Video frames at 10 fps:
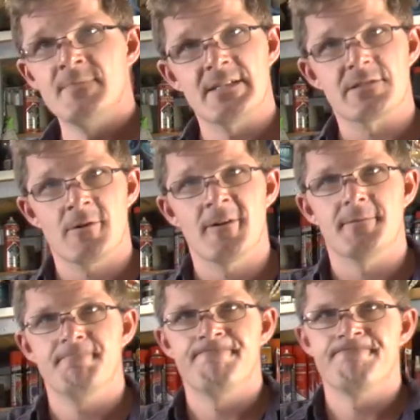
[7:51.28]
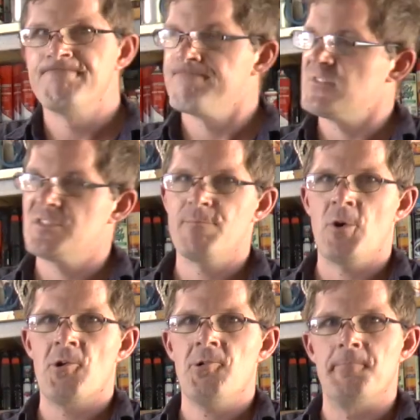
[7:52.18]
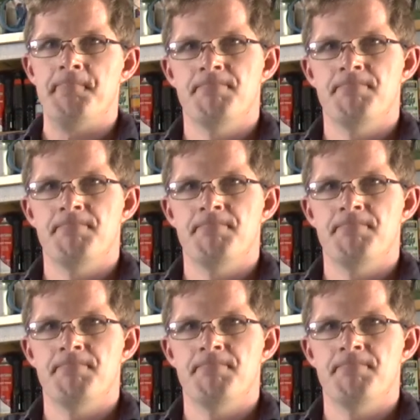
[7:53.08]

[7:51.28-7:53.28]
That's right. Spot on.